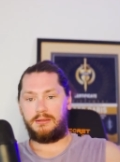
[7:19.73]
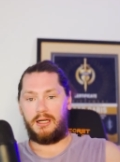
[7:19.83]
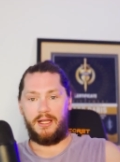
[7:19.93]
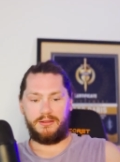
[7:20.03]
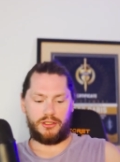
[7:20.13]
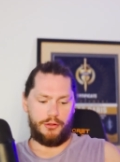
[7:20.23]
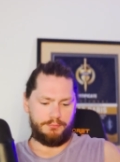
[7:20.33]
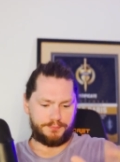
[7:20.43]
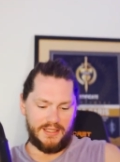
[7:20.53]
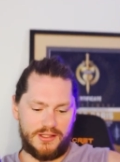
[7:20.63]
Right, so
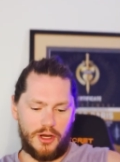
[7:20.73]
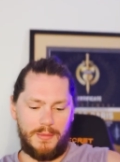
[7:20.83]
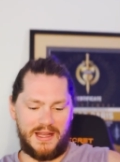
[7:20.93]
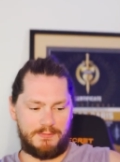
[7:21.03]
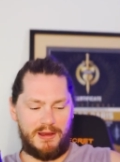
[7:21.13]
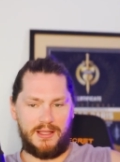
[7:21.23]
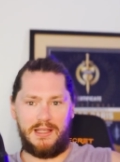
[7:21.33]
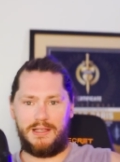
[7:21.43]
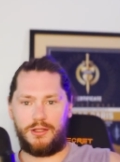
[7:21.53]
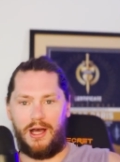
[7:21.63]
it's not about spending
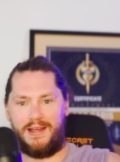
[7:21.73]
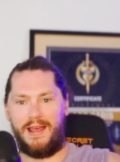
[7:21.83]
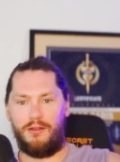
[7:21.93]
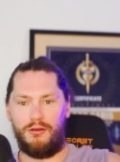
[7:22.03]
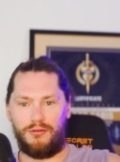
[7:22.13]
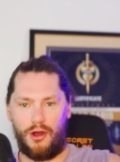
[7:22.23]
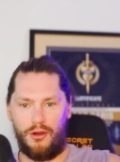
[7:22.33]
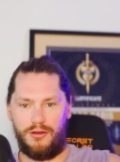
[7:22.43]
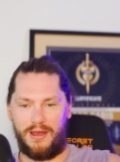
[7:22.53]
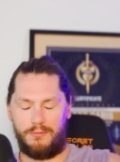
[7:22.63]
the entire day on the
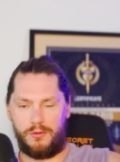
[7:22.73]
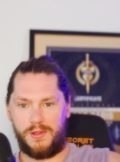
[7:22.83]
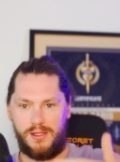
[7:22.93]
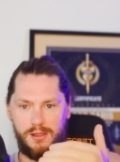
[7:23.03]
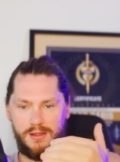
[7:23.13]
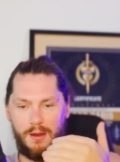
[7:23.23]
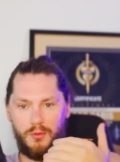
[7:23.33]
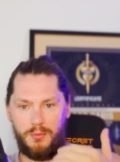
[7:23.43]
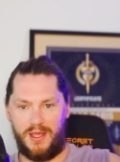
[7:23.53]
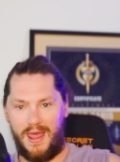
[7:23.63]
phone. That would be that
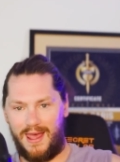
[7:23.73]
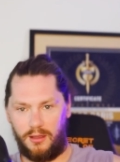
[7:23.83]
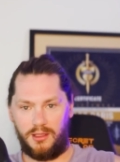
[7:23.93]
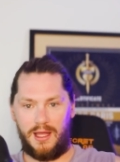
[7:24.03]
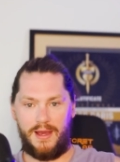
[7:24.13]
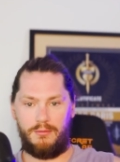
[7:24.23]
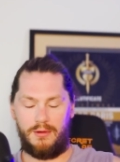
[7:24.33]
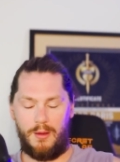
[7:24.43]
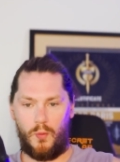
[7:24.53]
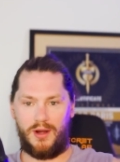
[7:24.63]
would be hell. And
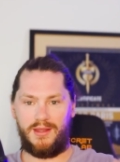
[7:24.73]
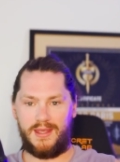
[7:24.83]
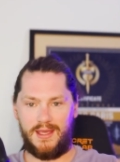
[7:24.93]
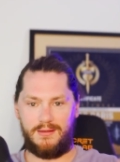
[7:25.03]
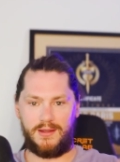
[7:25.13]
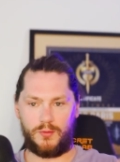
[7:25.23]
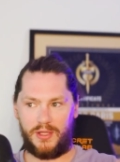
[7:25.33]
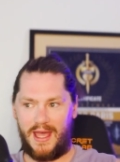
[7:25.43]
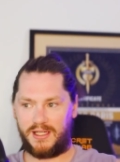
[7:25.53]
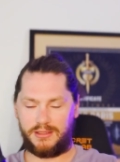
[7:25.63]
and one of the key things
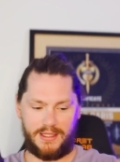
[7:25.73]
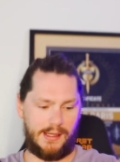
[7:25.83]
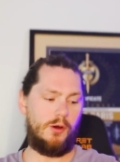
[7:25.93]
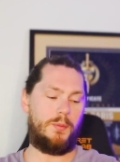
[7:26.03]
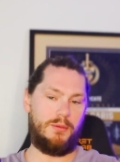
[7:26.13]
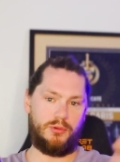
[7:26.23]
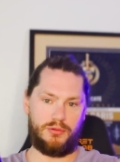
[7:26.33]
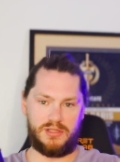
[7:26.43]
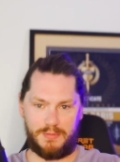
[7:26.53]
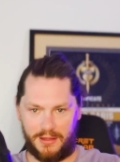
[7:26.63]
we actually help people
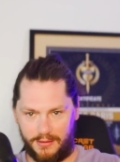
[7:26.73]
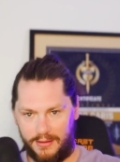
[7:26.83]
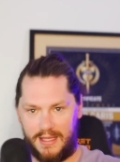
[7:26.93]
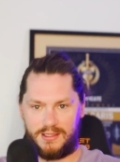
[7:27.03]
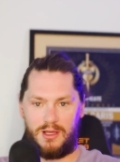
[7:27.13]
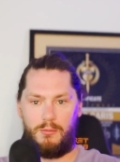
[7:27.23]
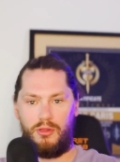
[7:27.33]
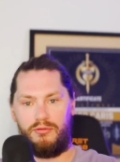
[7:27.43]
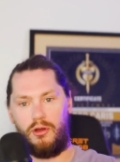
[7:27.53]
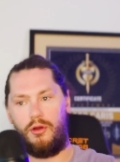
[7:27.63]
do is spend less time on
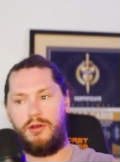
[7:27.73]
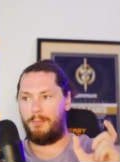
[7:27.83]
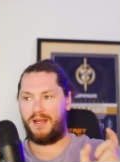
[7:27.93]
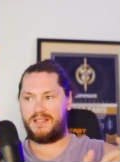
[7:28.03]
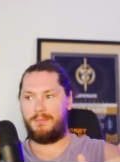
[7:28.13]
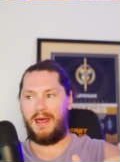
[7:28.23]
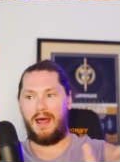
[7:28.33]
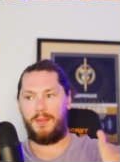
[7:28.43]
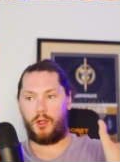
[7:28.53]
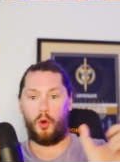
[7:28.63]
the phone. But it's
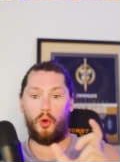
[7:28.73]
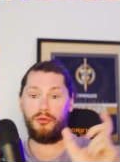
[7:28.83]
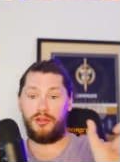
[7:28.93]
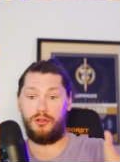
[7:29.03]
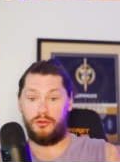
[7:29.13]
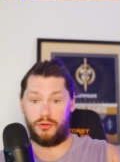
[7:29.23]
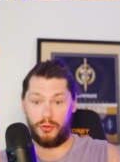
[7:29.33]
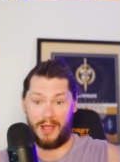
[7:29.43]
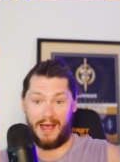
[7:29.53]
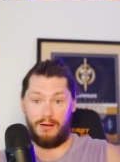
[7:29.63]
about the calls that you
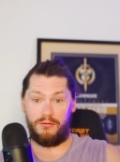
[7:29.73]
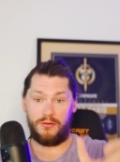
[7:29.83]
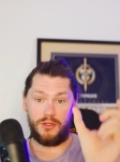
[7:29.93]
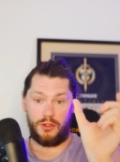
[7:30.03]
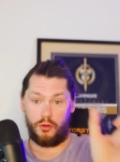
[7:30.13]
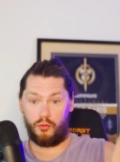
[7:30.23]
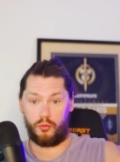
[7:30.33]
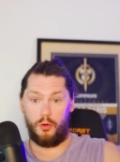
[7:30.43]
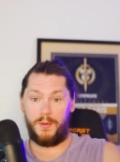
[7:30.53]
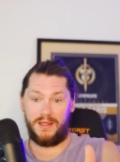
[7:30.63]
do have,
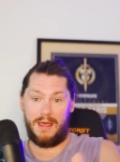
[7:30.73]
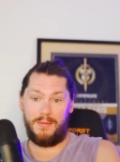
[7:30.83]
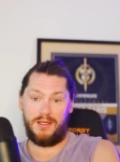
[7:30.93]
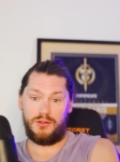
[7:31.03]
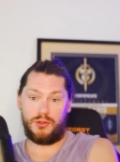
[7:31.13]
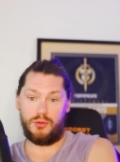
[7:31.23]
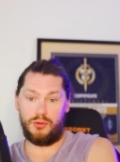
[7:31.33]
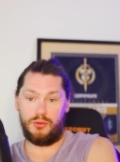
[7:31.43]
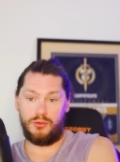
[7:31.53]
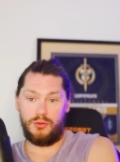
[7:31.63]
grouping them into